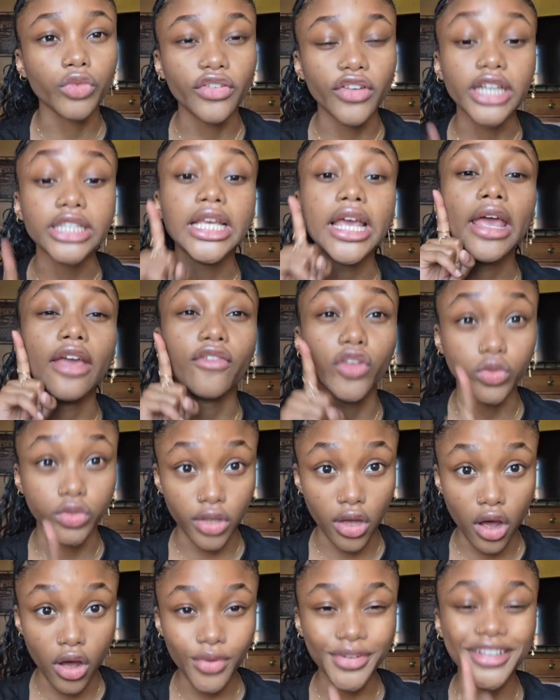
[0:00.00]
rephrase. If
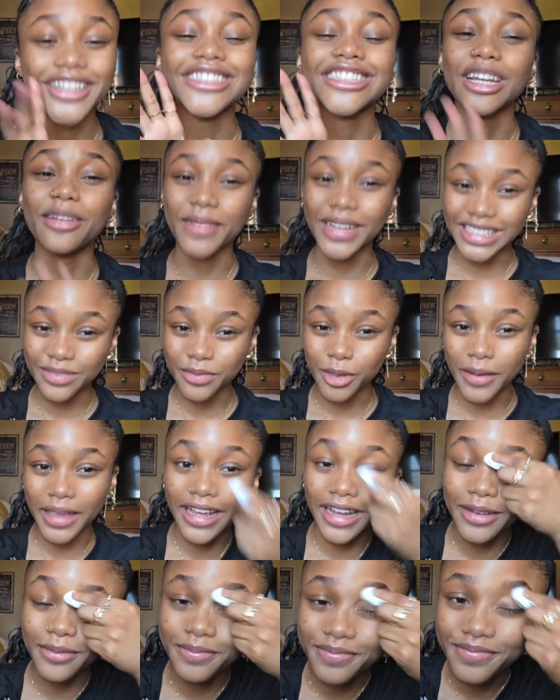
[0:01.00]
you don't, it's going to mess up
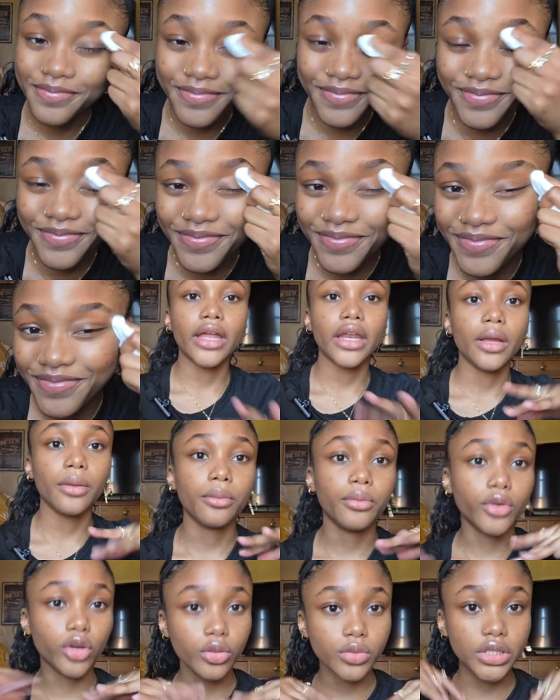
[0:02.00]
your makeup. And
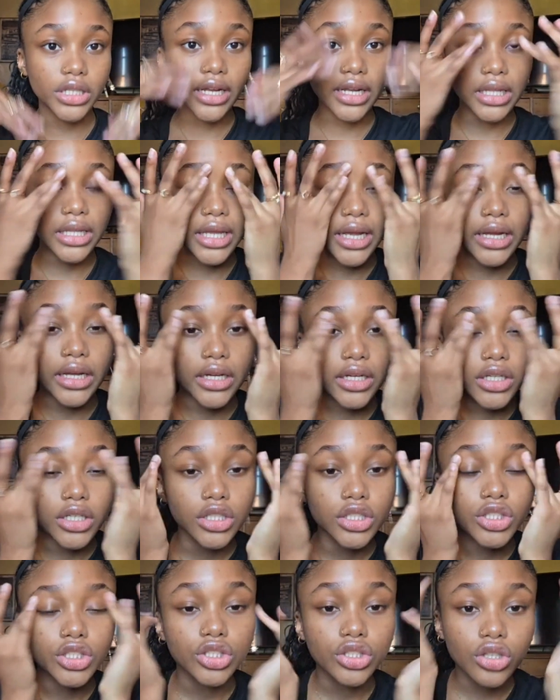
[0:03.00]
then boom
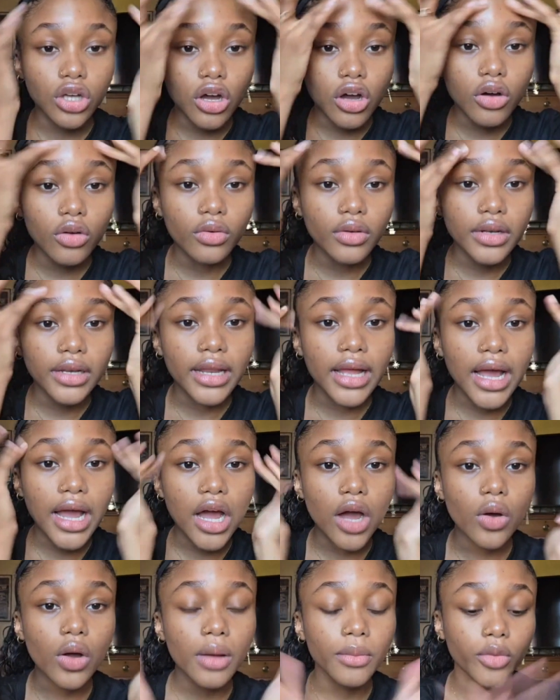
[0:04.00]
shakalaka. So
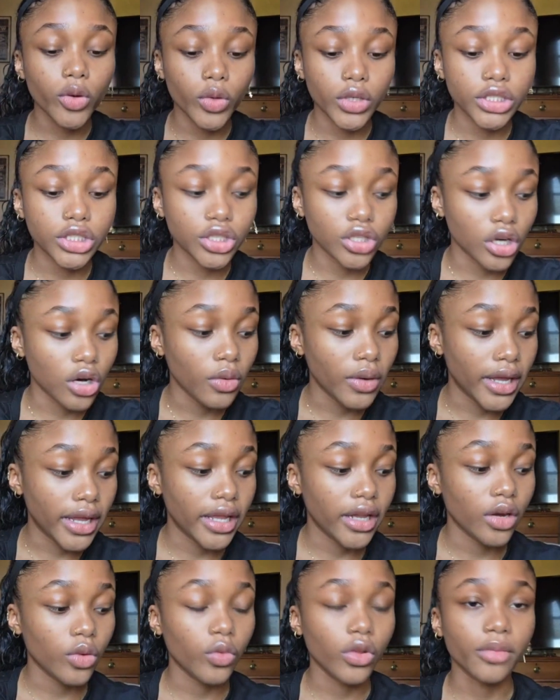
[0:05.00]
now I'm going to
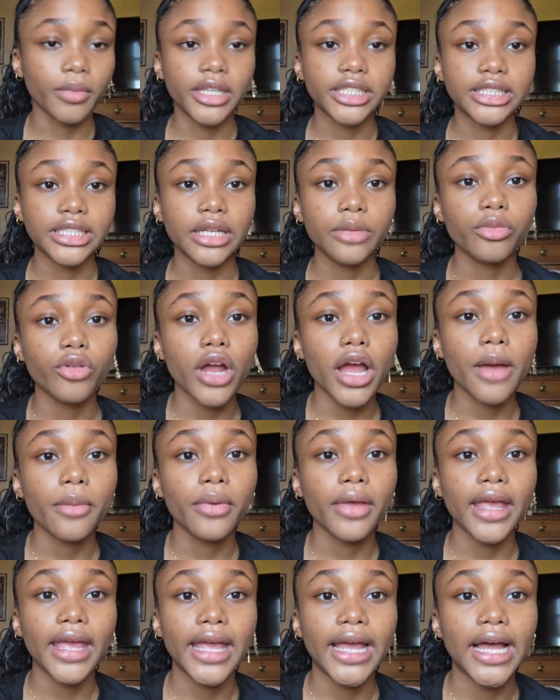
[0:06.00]
go in with my skin
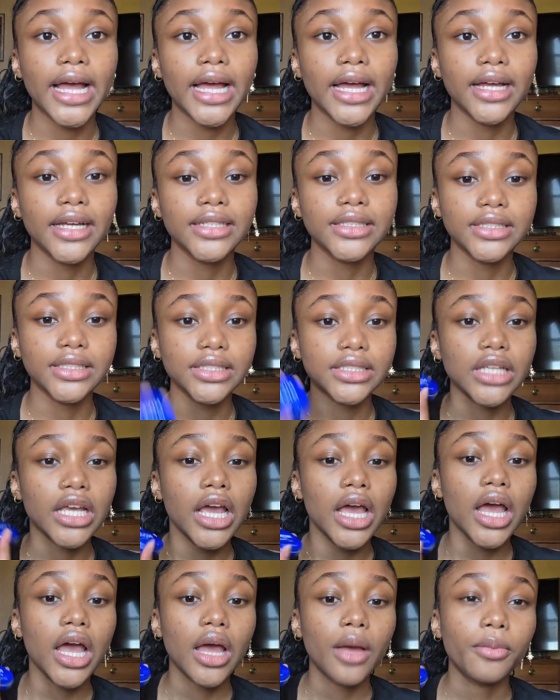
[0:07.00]
prep,
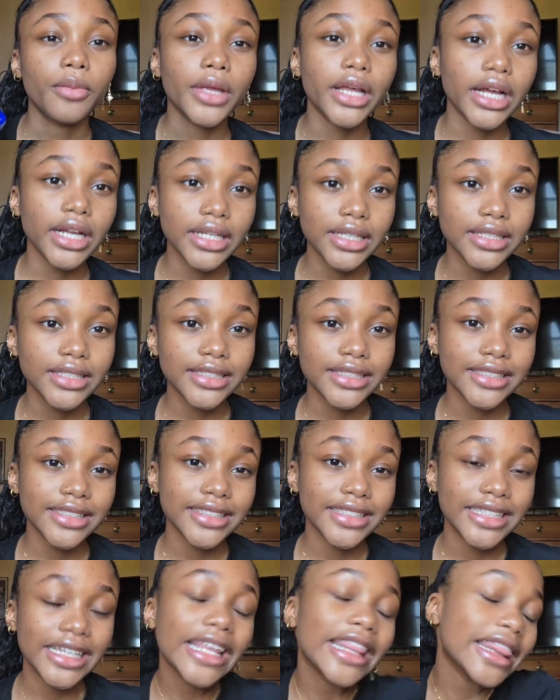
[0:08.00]
and
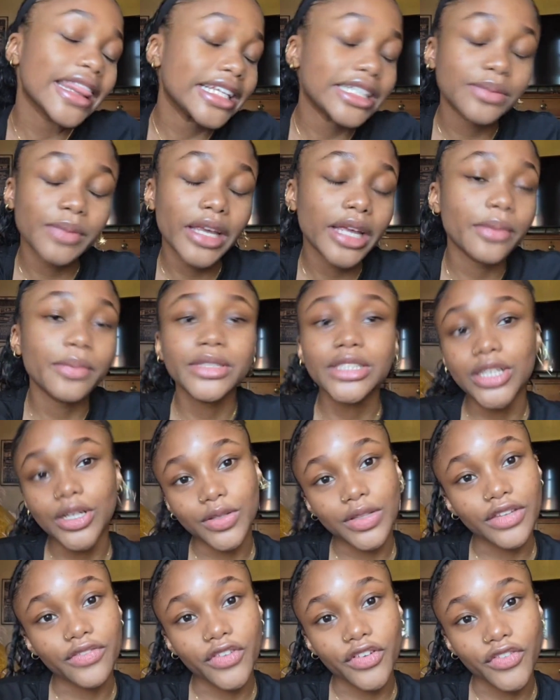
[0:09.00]
because this
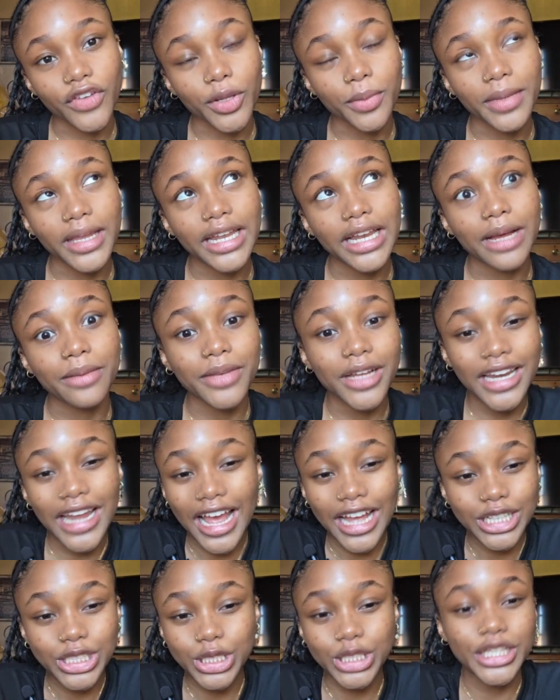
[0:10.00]
makeup is only for filming,
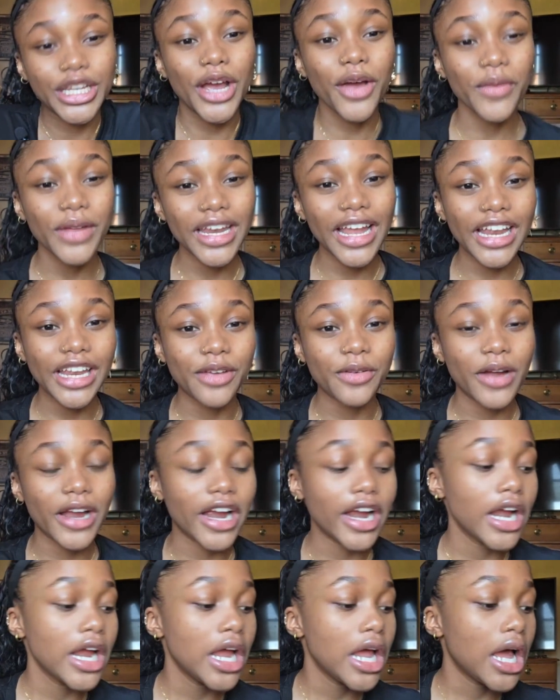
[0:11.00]
I'm not actually going
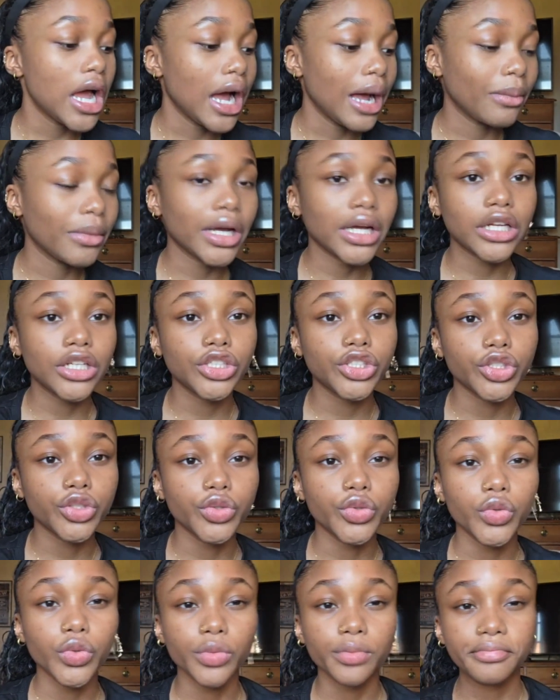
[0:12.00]
anywhere. I'm not
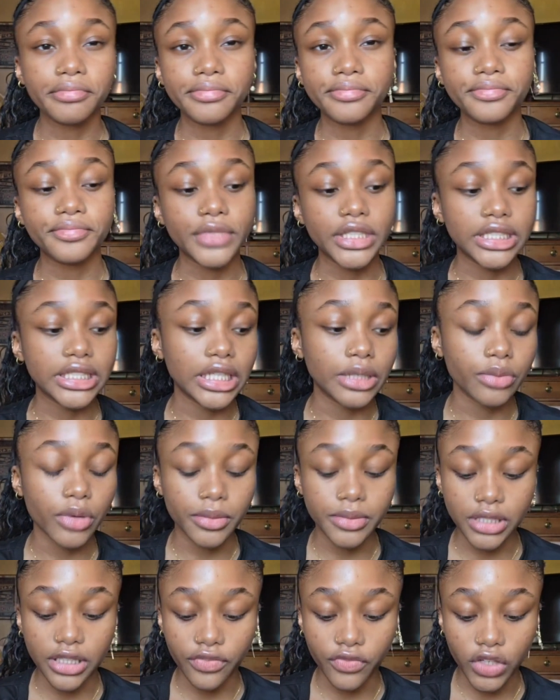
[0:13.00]
going to do my
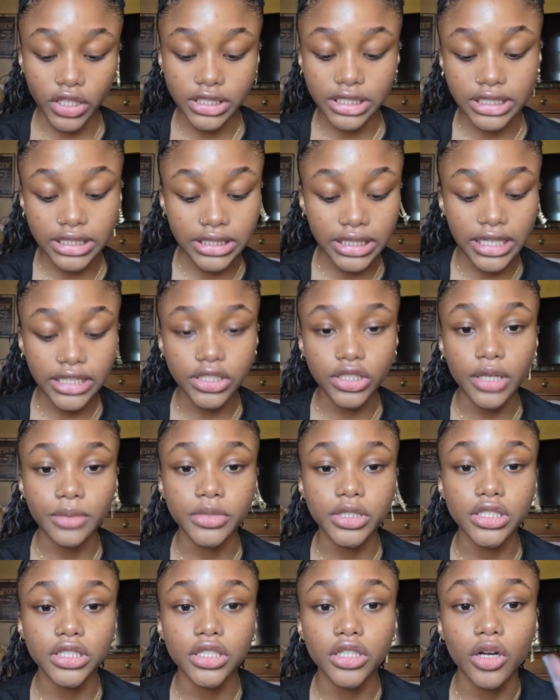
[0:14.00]
skin prep to the fullest
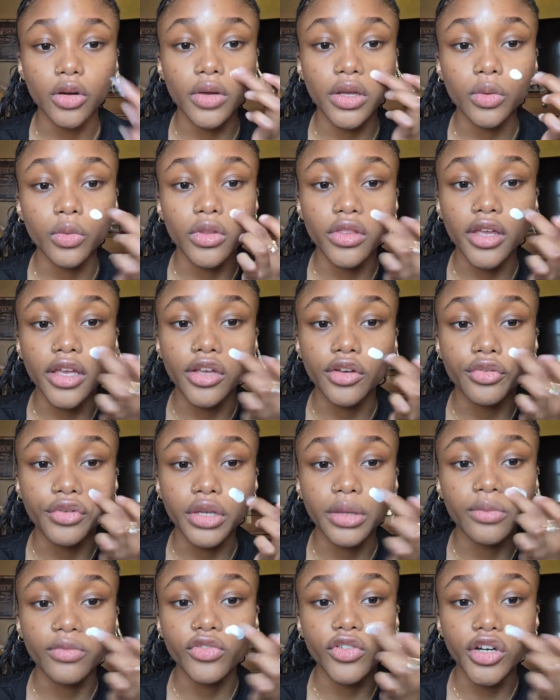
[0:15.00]
extent, so I'm just going to go in with
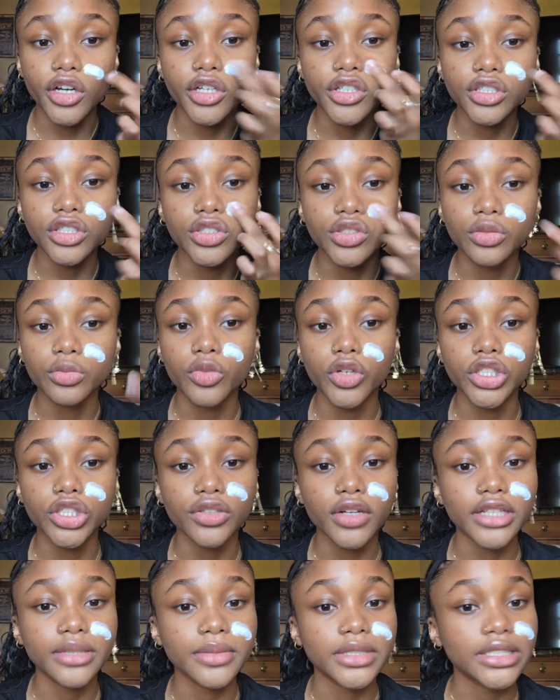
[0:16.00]
a cream first to
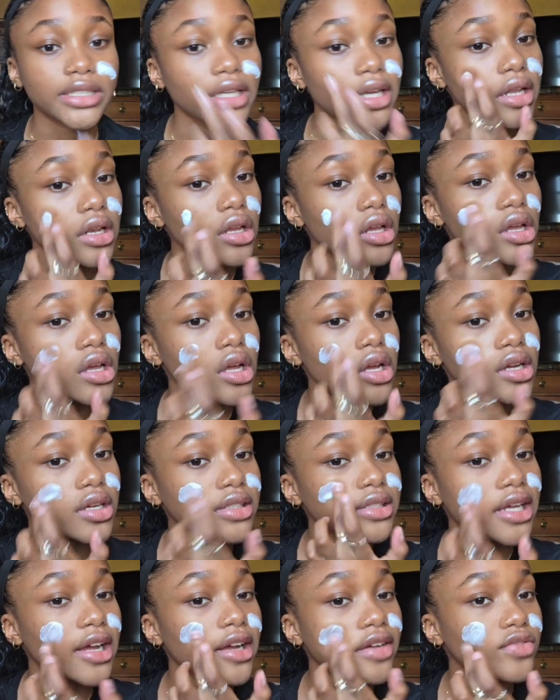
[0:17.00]
moisturize my skin
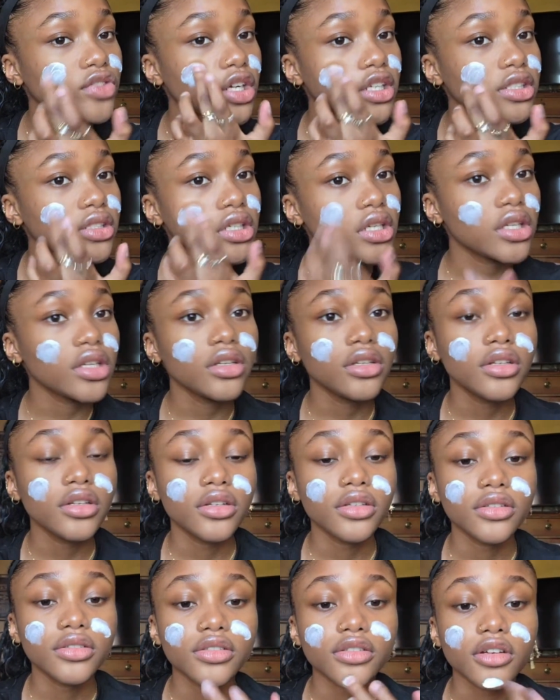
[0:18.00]
because I have dry
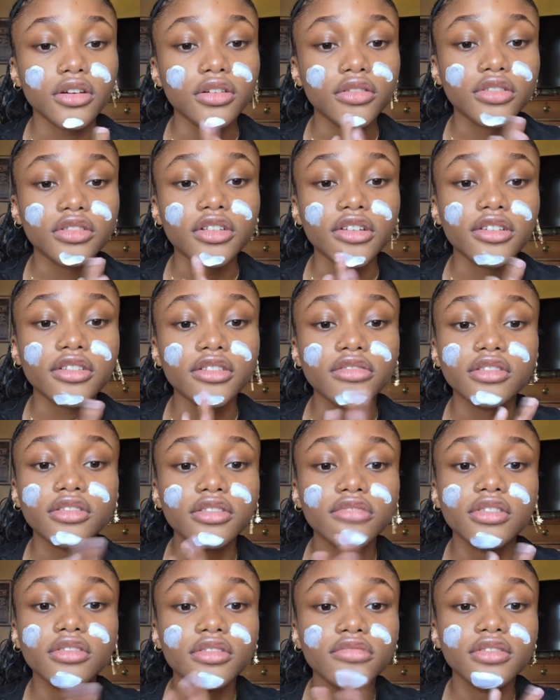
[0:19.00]
skin. So
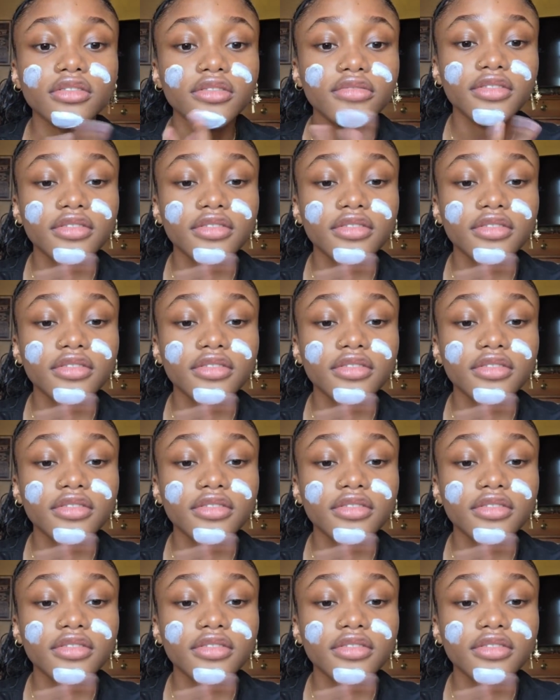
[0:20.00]
just,